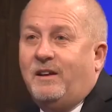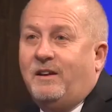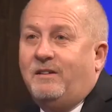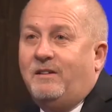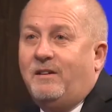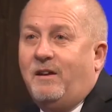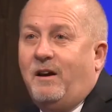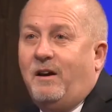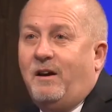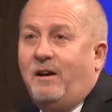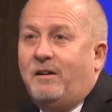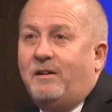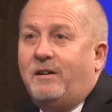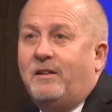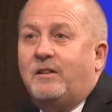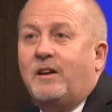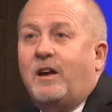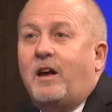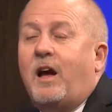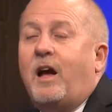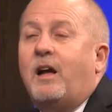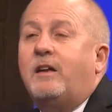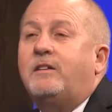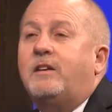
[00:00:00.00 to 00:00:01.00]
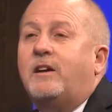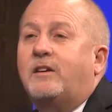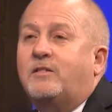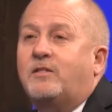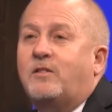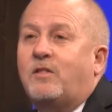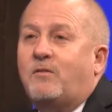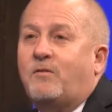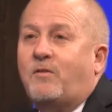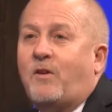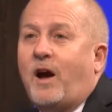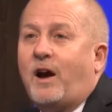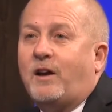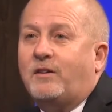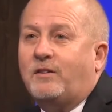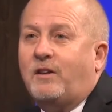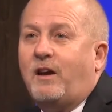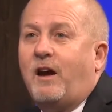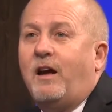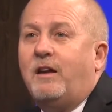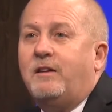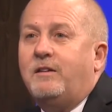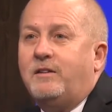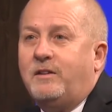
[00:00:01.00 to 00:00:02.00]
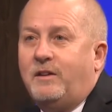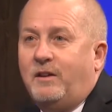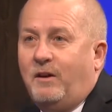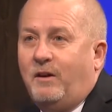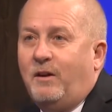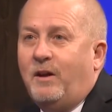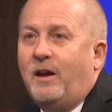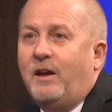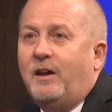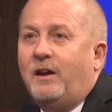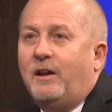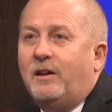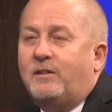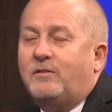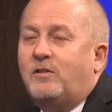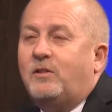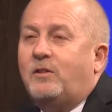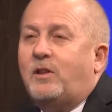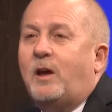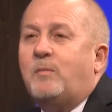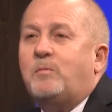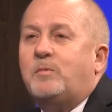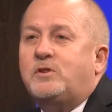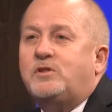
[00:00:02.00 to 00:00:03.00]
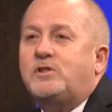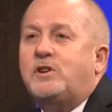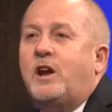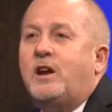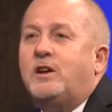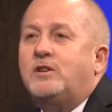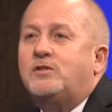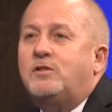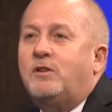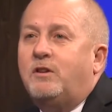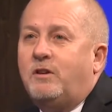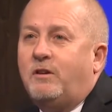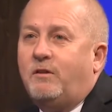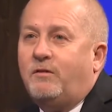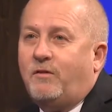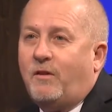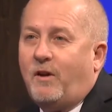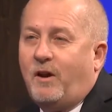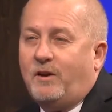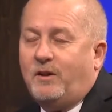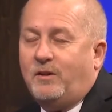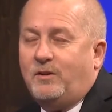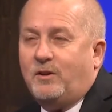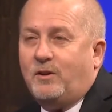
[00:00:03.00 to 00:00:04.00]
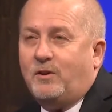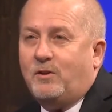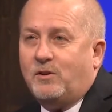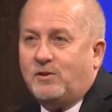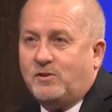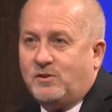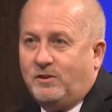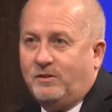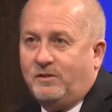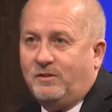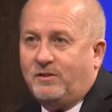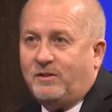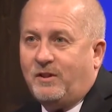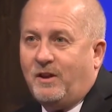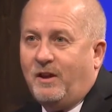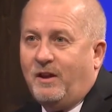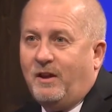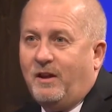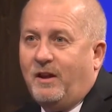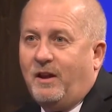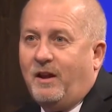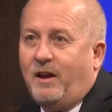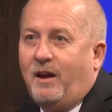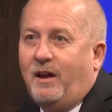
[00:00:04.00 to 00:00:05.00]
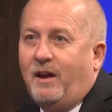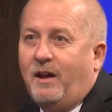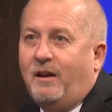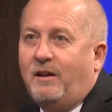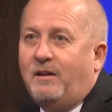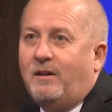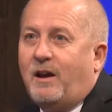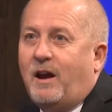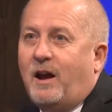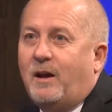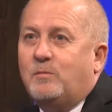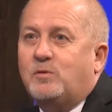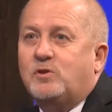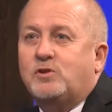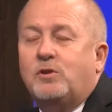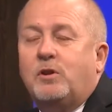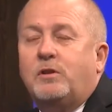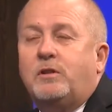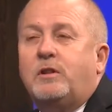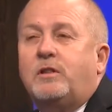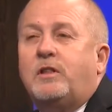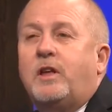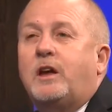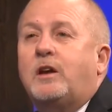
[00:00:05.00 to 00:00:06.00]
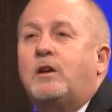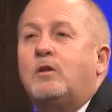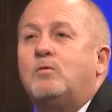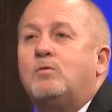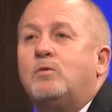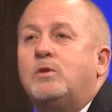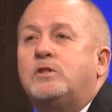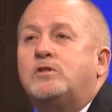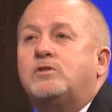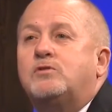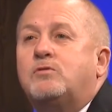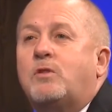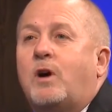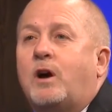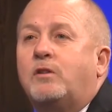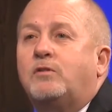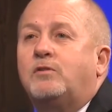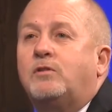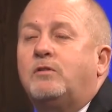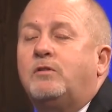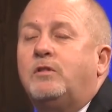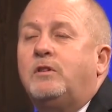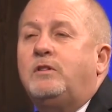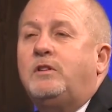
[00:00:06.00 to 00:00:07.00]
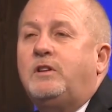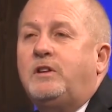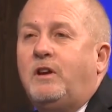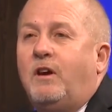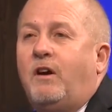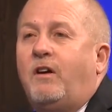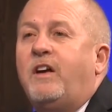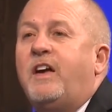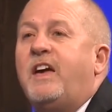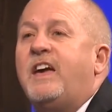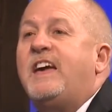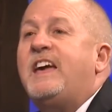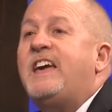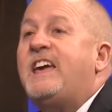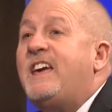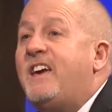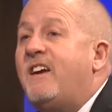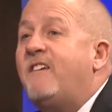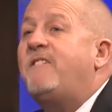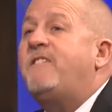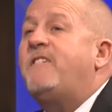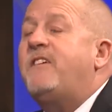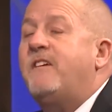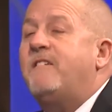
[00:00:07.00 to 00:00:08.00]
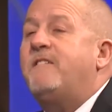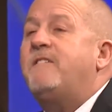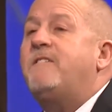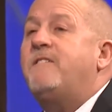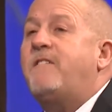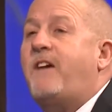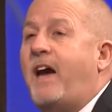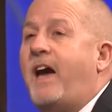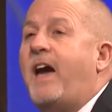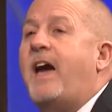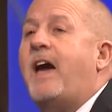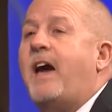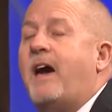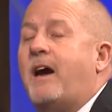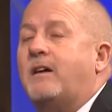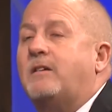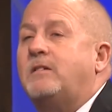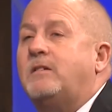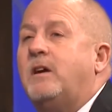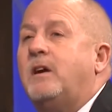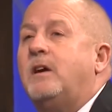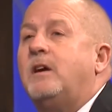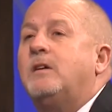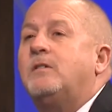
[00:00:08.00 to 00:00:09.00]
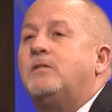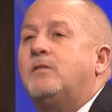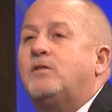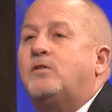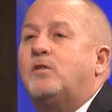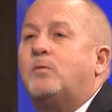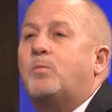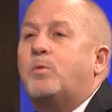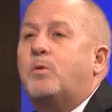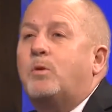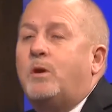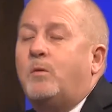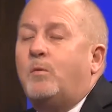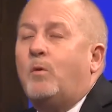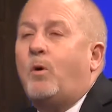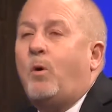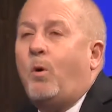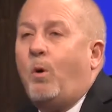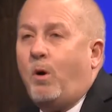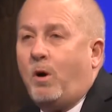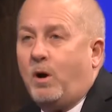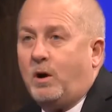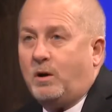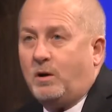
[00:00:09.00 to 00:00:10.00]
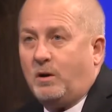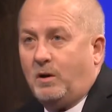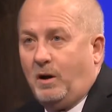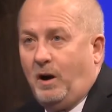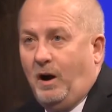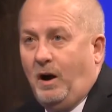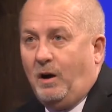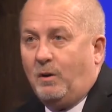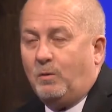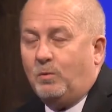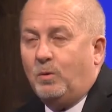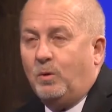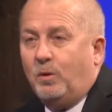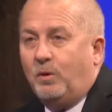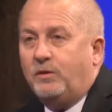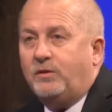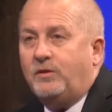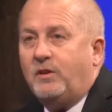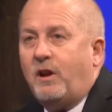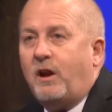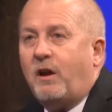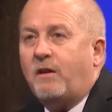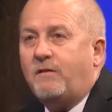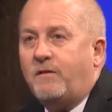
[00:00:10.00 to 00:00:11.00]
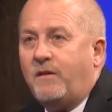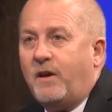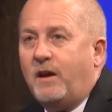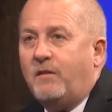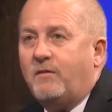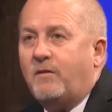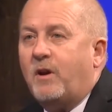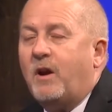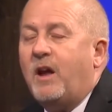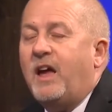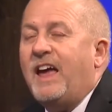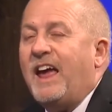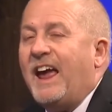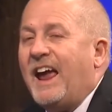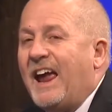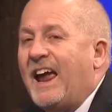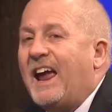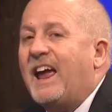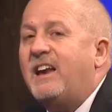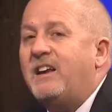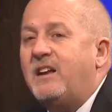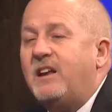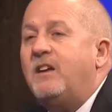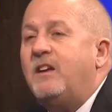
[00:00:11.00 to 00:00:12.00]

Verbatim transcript: in, uh, in the context of the Foxconn deal, it's the type of change that you find in the cushions. And I'm sure that they can restructure the deal if, in fact, the Supreme Court uh, rules in our favor, and